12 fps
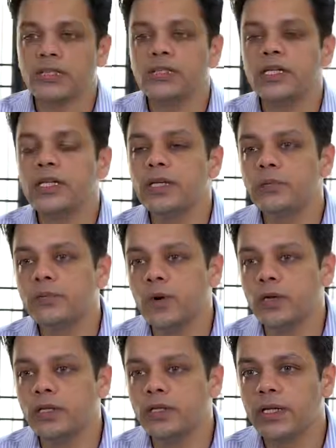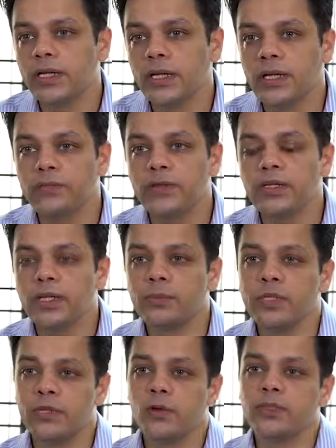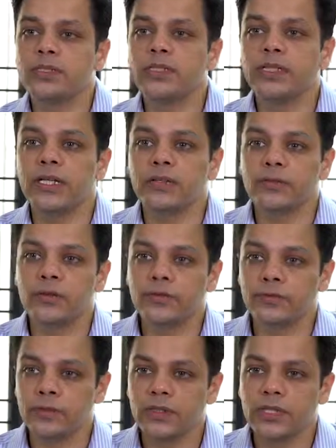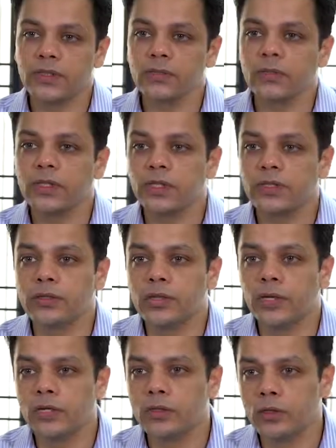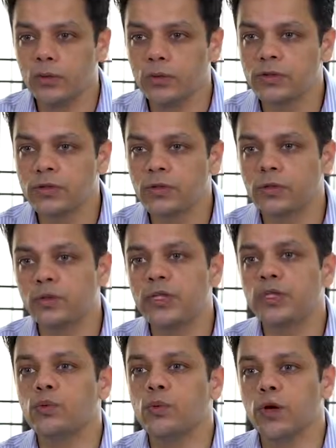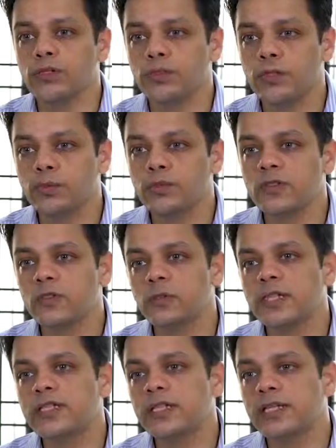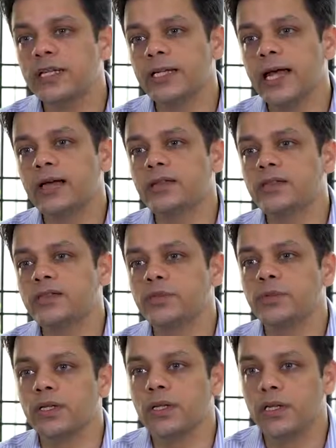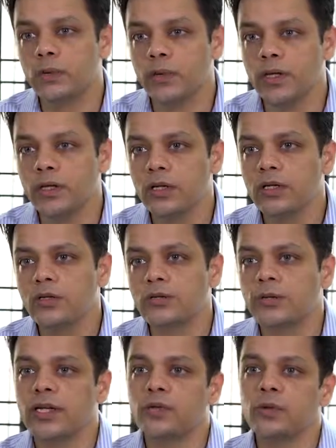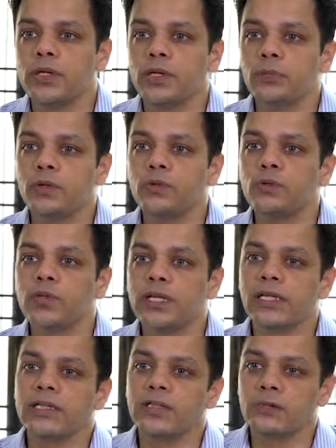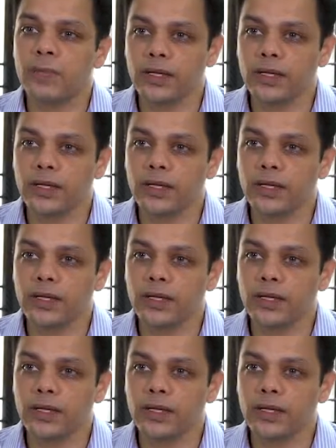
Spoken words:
It's really important that every time an adolescent takes off his or her clothes, you need to wash them, especially in an antiseptic liquid, so that you are able to kill these